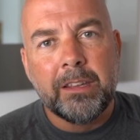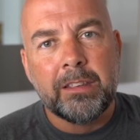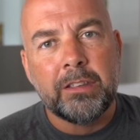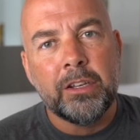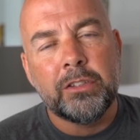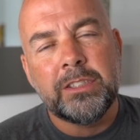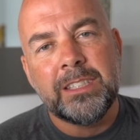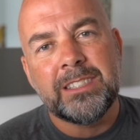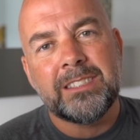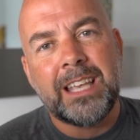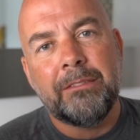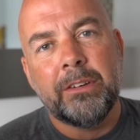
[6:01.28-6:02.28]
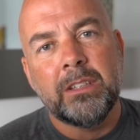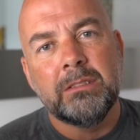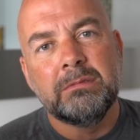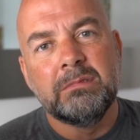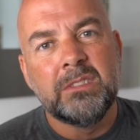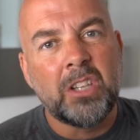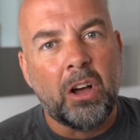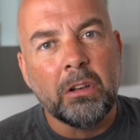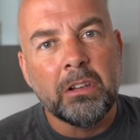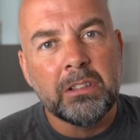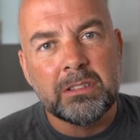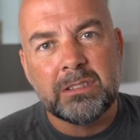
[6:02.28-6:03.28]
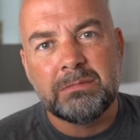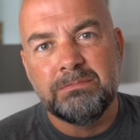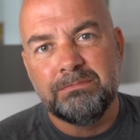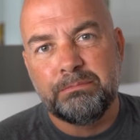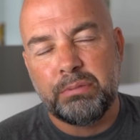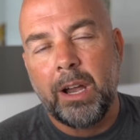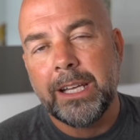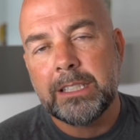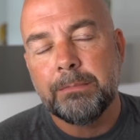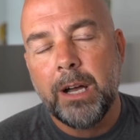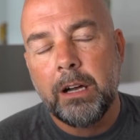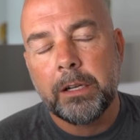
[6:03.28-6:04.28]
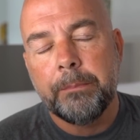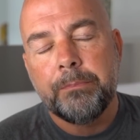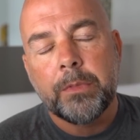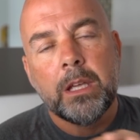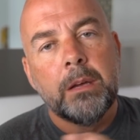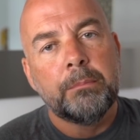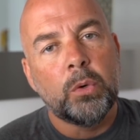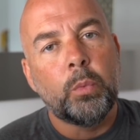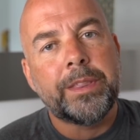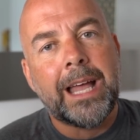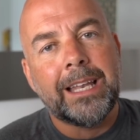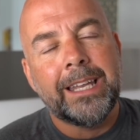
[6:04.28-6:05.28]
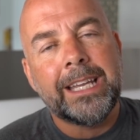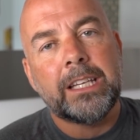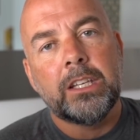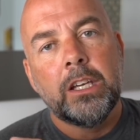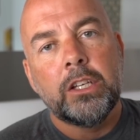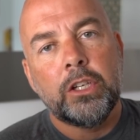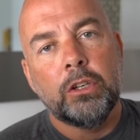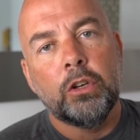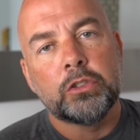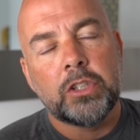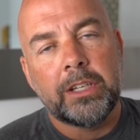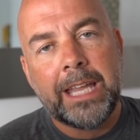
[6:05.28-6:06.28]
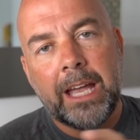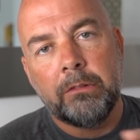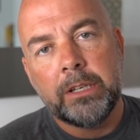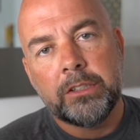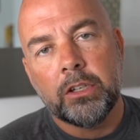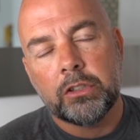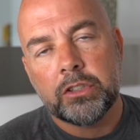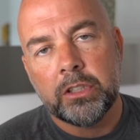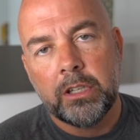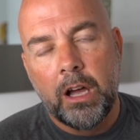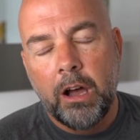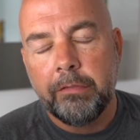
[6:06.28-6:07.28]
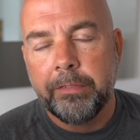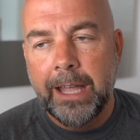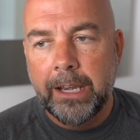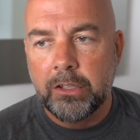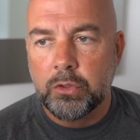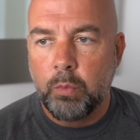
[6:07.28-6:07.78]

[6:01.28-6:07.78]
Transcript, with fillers: the thirty-seven dollars price mark. But with that link, you'll also get a reduction off that as